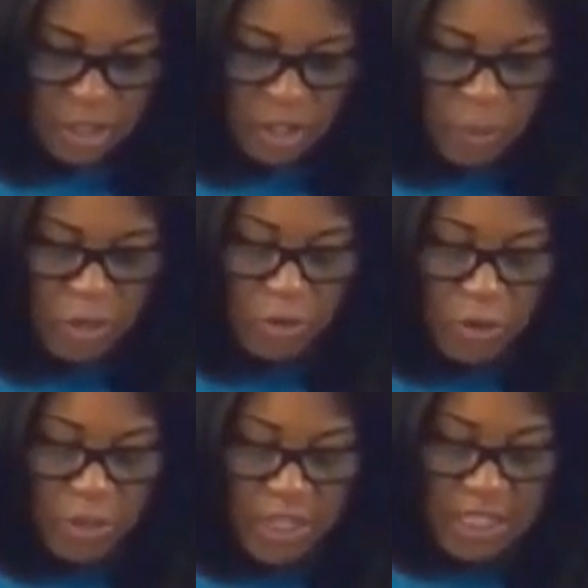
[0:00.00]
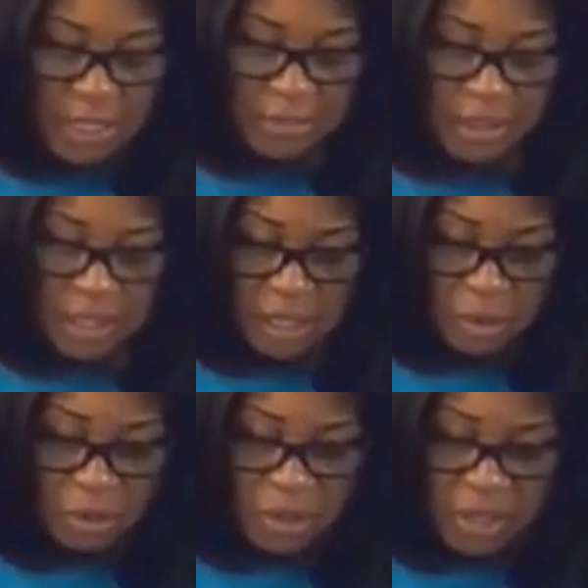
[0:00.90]
So when Ruth accepted the
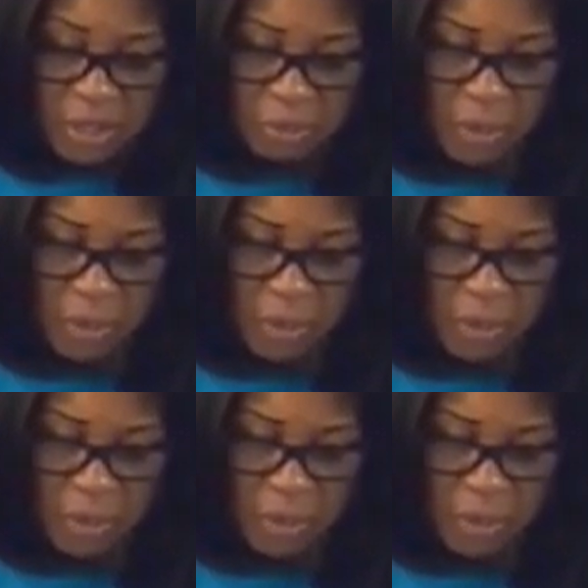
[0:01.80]
Lord,